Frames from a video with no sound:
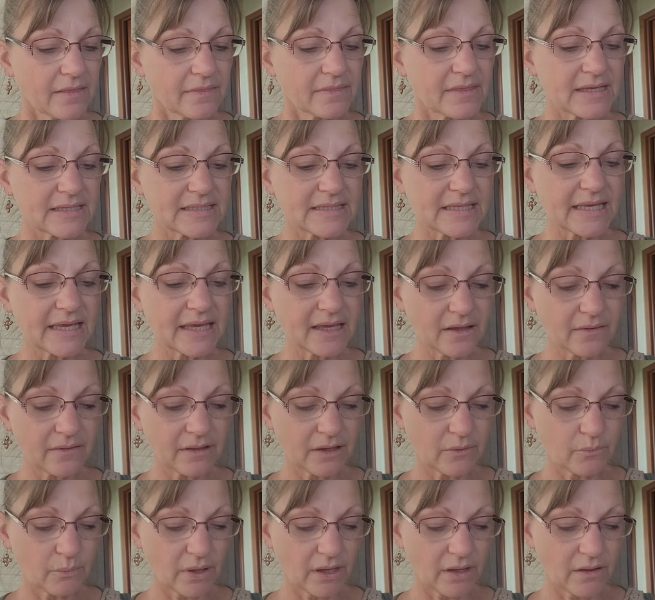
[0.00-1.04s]
this
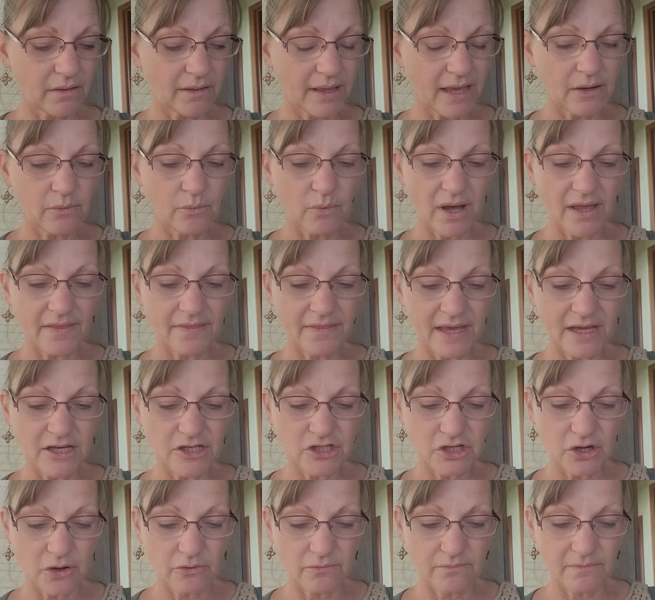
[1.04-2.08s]
healing wheel and what they
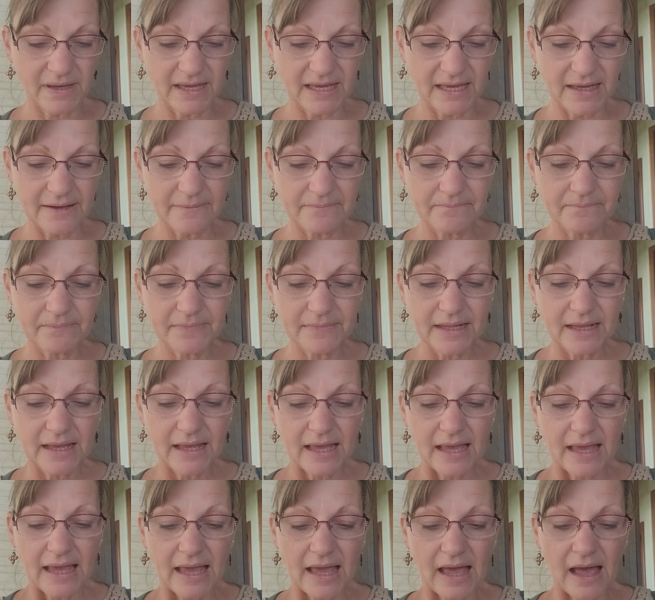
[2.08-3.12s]
showed me.
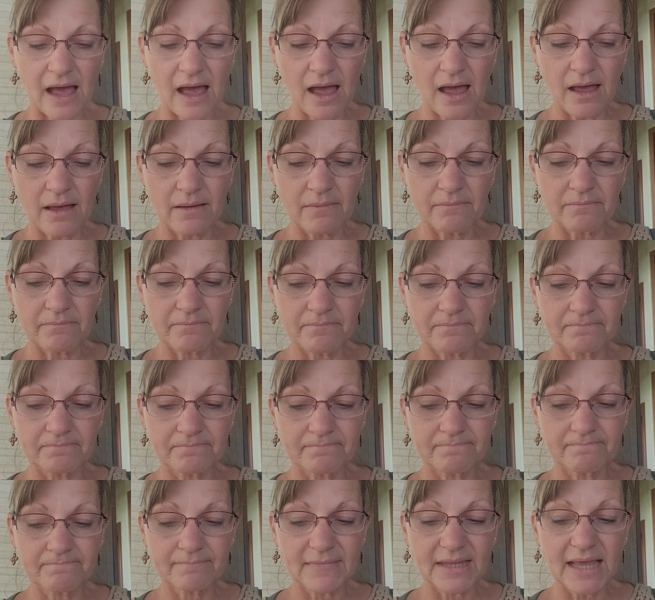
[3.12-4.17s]
Um,
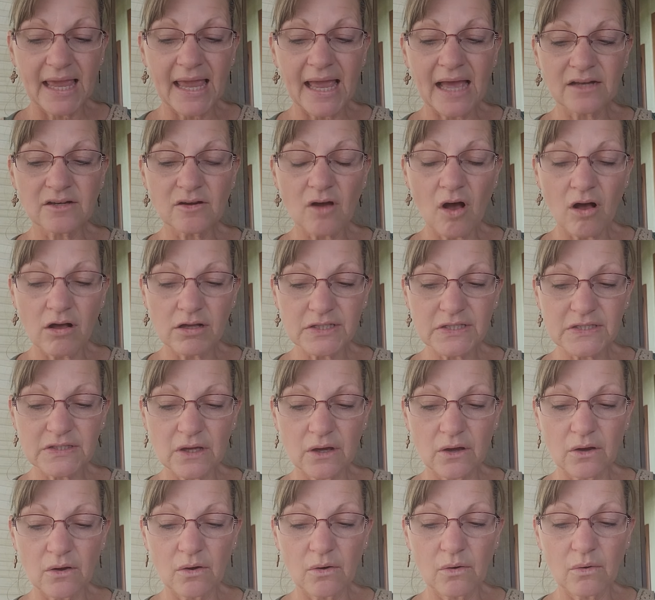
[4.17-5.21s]
and
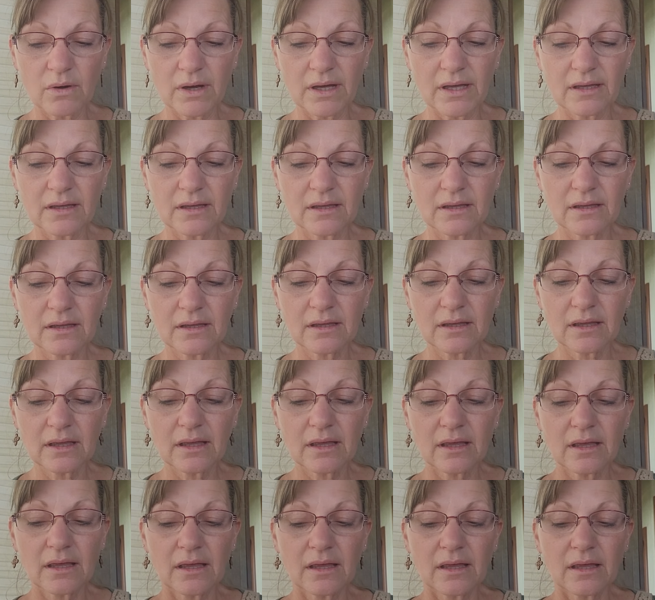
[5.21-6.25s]
also,
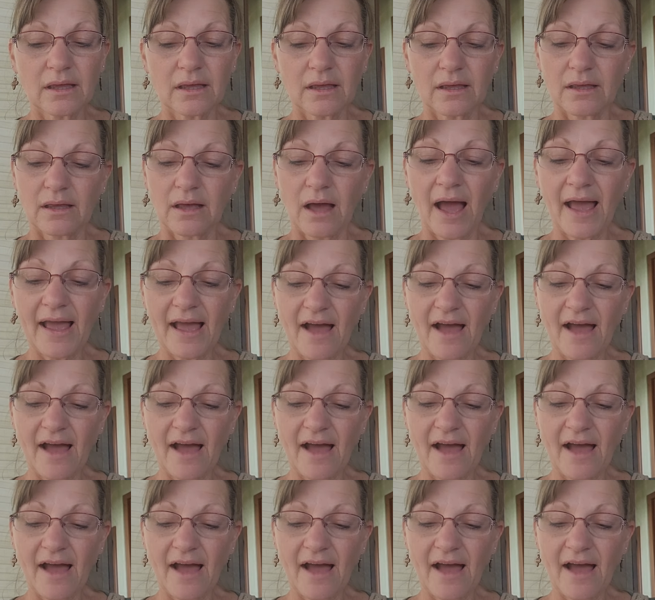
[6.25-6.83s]
I